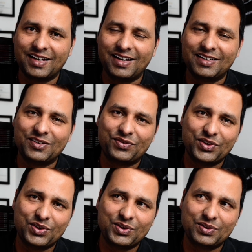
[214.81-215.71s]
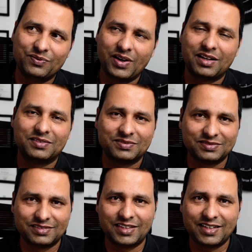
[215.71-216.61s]
and
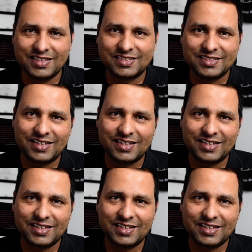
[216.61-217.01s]
the reason